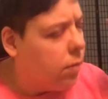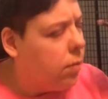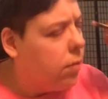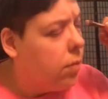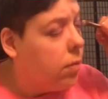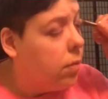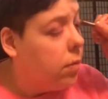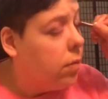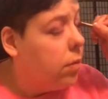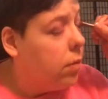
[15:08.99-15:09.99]

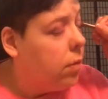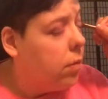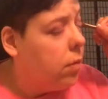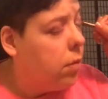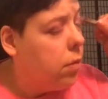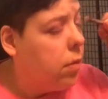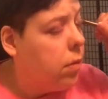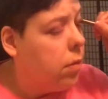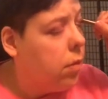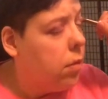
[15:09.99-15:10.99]

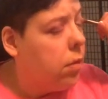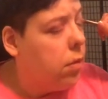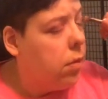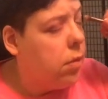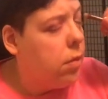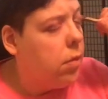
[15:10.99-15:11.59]
(no one is talking)